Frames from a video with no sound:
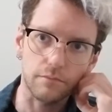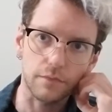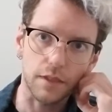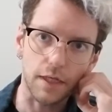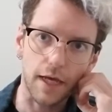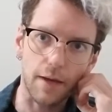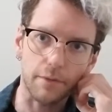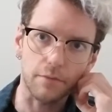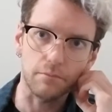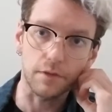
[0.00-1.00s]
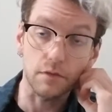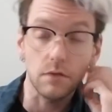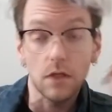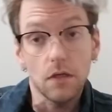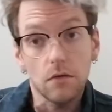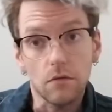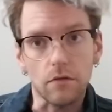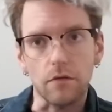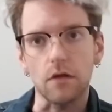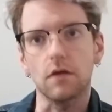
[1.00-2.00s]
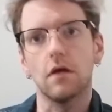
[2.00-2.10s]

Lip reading: gonna happen, but we'll see.